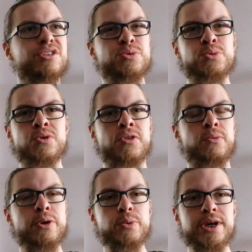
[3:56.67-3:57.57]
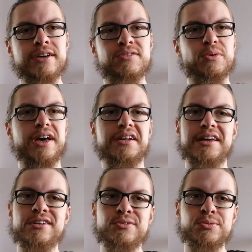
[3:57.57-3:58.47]
2 or 3 weeks to get
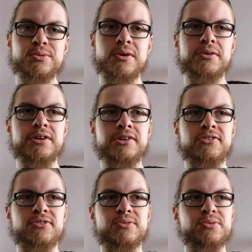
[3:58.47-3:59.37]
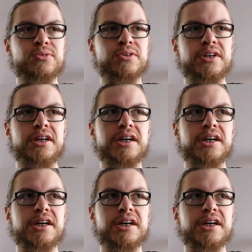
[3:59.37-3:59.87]
into this, to